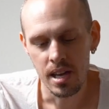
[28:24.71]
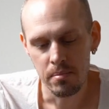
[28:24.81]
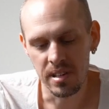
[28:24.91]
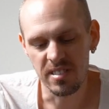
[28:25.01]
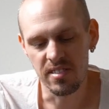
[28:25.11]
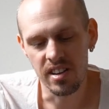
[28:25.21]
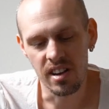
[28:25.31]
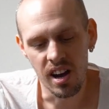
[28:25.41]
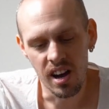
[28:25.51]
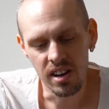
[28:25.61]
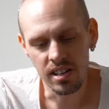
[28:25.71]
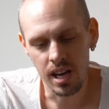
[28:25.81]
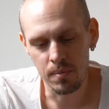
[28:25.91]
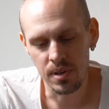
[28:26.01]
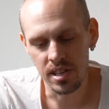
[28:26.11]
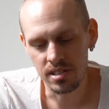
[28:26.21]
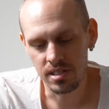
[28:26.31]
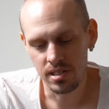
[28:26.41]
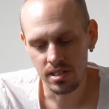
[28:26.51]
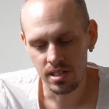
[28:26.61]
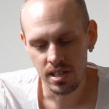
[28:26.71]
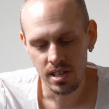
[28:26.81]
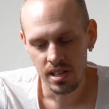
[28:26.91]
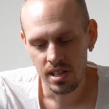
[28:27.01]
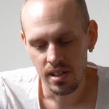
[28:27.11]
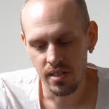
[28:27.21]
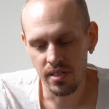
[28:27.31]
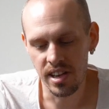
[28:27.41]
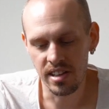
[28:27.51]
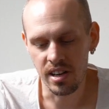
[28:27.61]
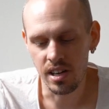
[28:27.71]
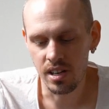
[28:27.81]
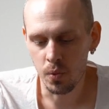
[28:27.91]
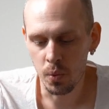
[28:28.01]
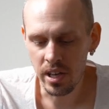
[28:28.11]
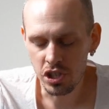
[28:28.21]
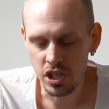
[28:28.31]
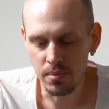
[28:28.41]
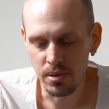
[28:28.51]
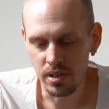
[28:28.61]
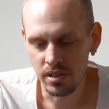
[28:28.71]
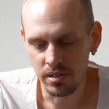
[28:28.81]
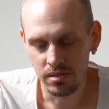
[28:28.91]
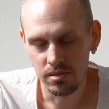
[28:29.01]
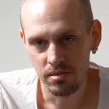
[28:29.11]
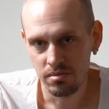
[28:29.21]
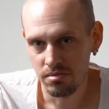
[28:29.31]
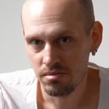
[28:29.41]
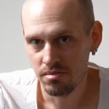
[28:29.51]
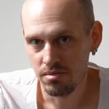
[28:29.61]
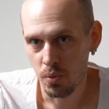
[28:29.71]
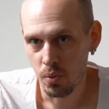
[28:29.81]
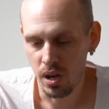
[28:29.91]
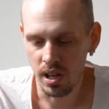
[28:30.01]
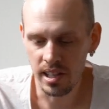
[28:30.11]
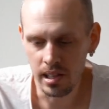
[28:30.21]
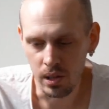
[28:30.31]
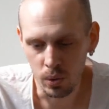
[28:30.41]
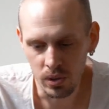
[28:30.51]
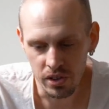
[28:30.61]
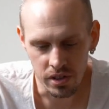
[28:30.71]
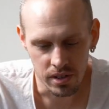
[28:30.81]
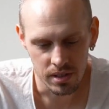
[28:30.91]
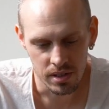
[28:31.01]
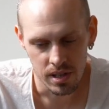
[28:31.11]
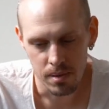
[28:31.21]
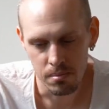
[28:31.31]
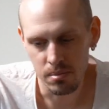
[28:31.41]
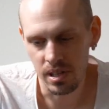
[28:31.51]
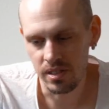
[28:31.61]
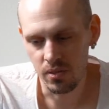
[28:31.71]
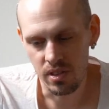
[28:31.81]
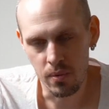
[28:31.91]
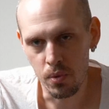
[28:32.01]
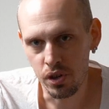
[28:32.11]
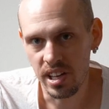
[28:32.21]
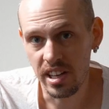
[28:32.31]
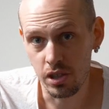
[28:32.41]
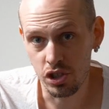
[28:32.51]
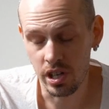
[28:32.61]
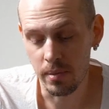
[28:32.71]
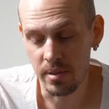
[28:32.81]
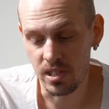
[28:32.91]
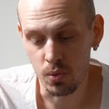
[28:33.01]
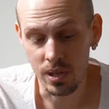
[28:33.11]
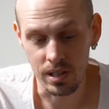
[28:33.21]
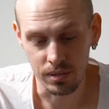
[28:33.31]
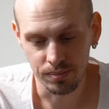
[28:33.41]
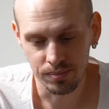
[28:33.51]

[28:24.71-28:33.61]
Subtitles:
But there are cameras that are way cheaper, a little older, but they work like a charm as well.